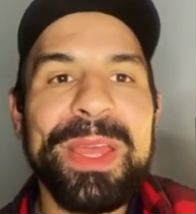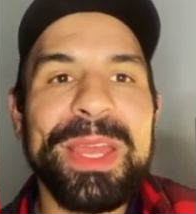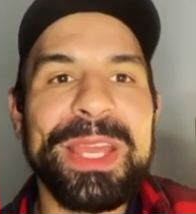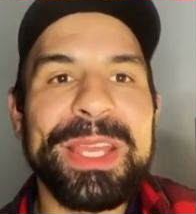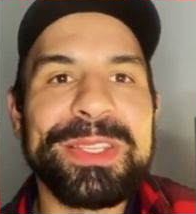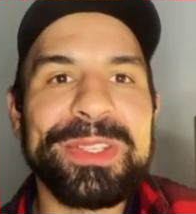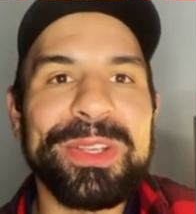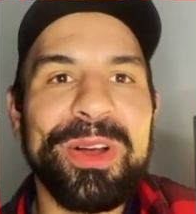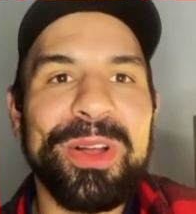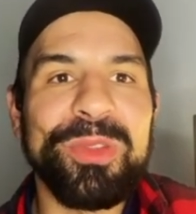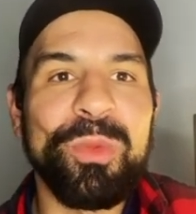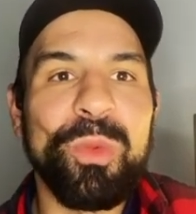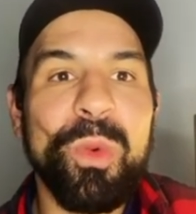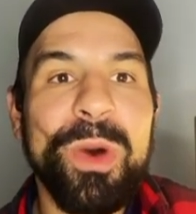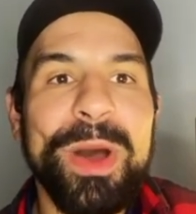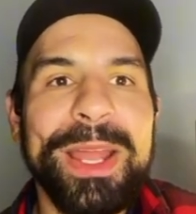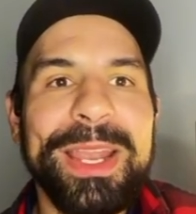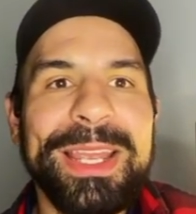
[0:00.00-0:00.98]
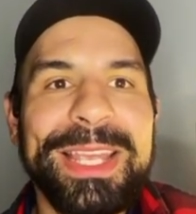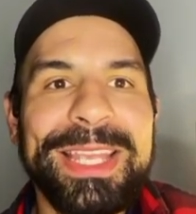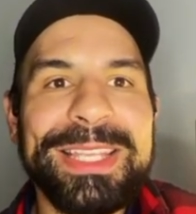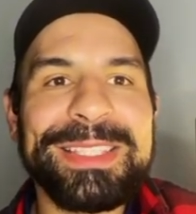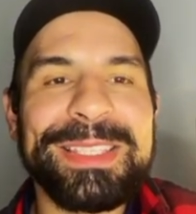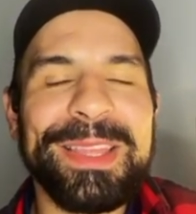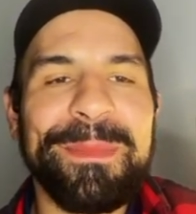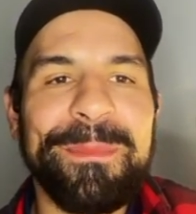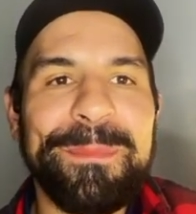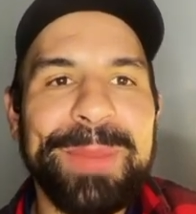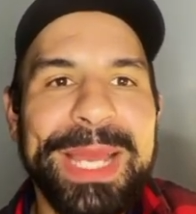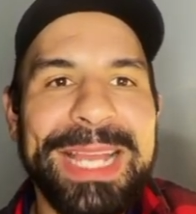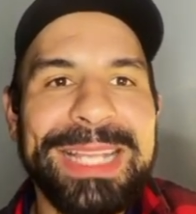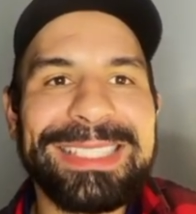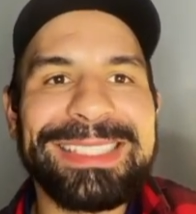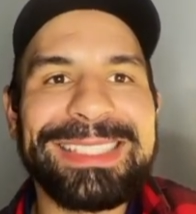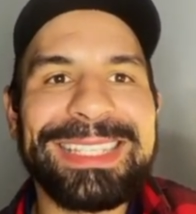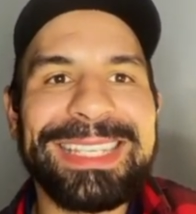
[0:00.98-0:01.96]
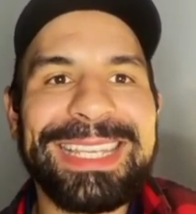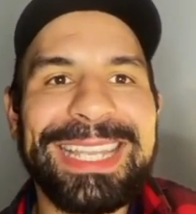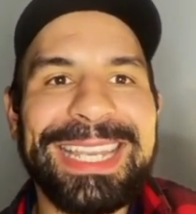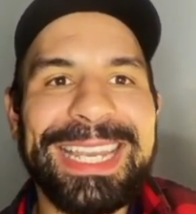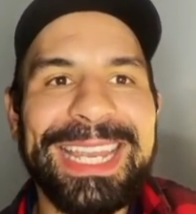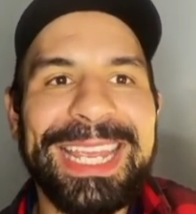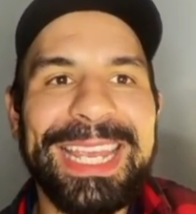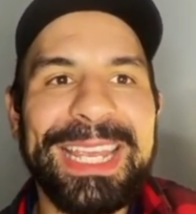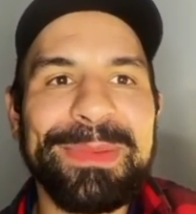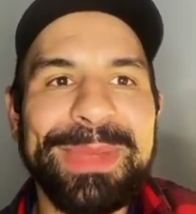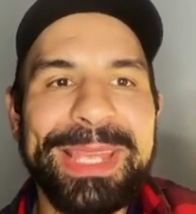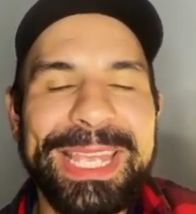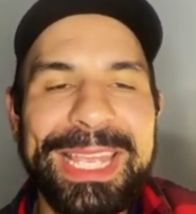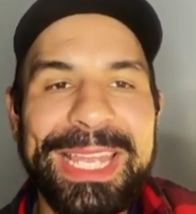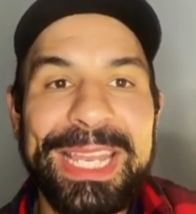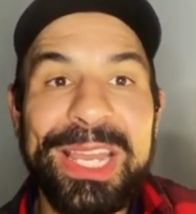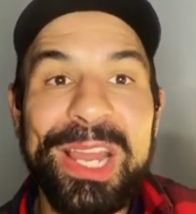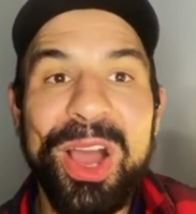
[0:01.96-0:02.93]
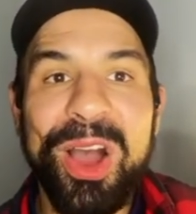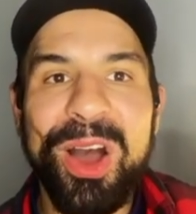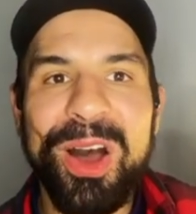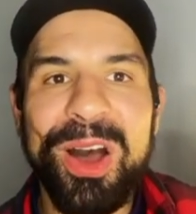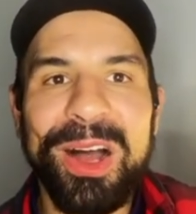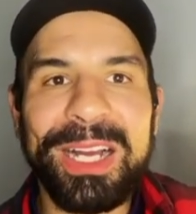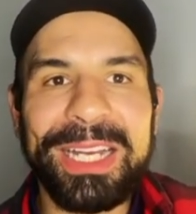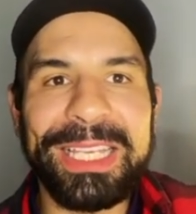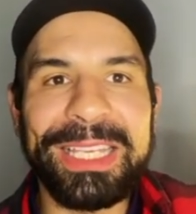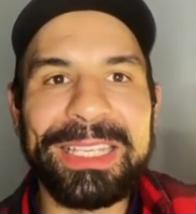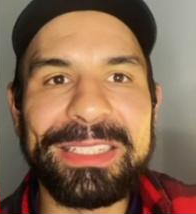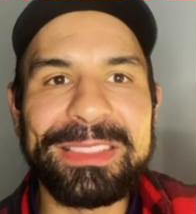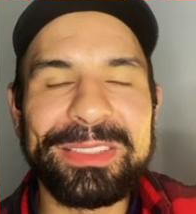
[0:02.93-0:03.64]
It's called what is the best name in hockey?